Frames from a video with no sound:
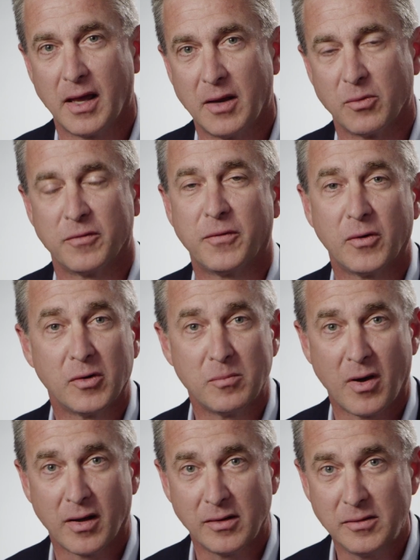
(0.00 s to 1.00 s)
A referral
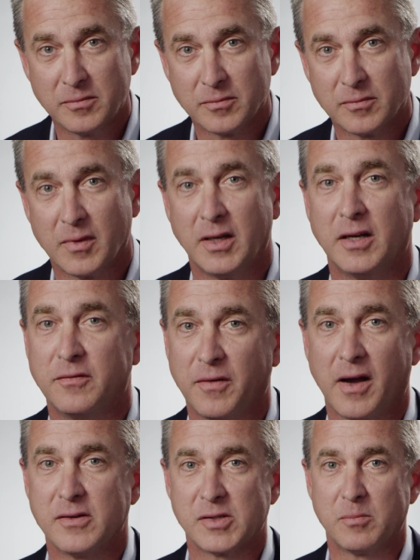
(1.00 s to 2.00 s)
model, an
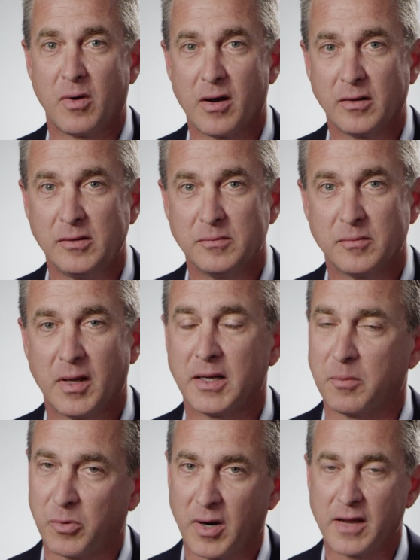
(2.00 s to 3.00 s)
advisor model, and a
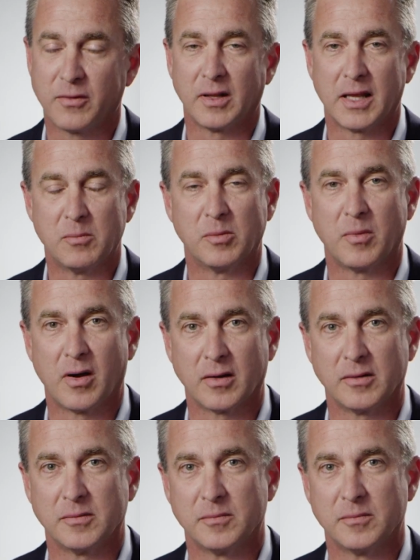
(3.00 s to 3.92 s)
private label model.